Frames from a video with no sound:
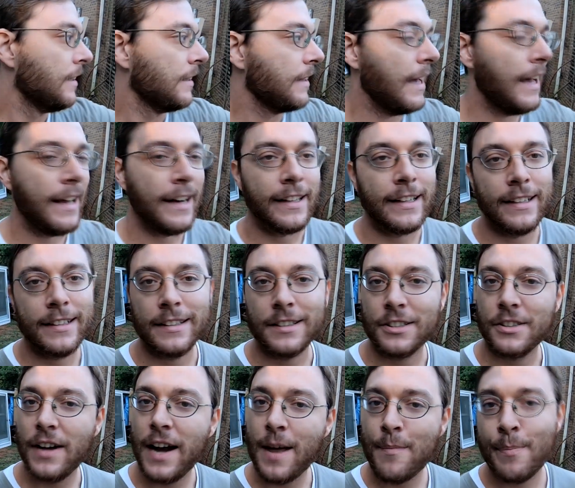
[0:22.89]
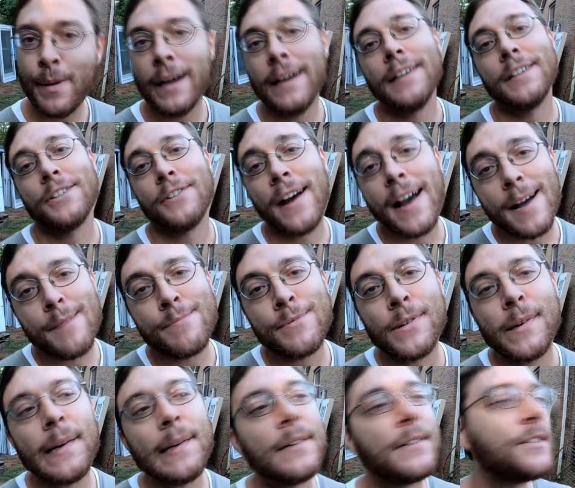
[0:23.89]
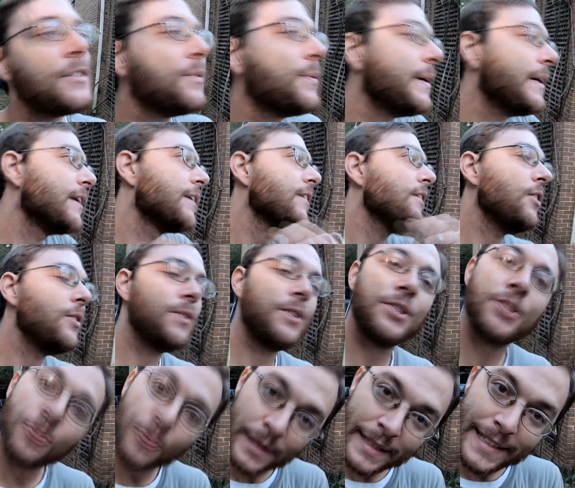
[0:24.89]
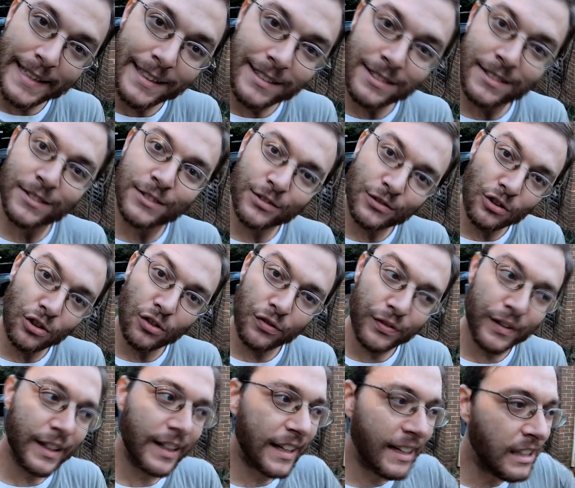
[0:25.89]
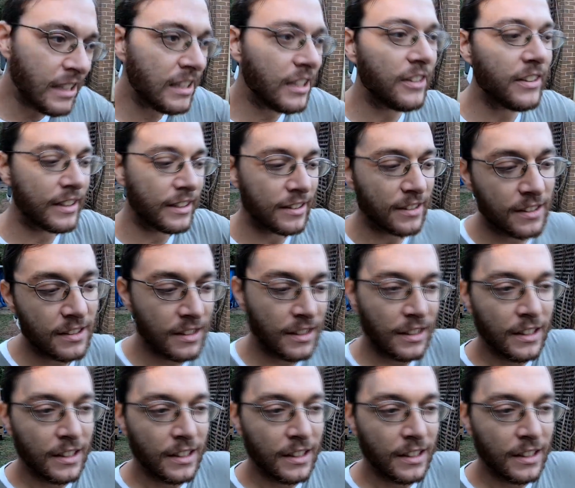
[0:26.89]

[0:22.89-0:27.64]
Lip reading: Gotta get the scrap out the scrap trailer so we can load the trees and stuff in here and